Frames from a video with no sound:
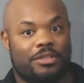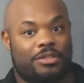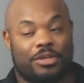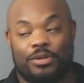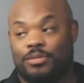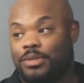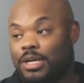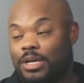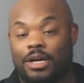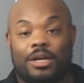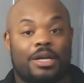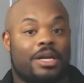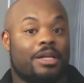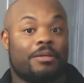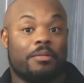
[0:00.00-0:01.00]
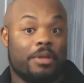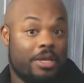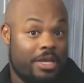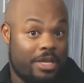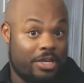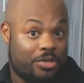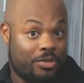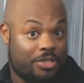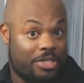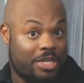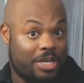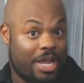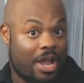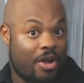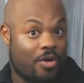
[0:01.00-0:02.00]
So,
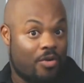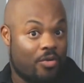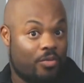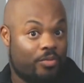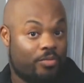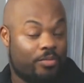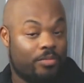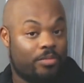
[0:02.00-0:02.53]
interesting how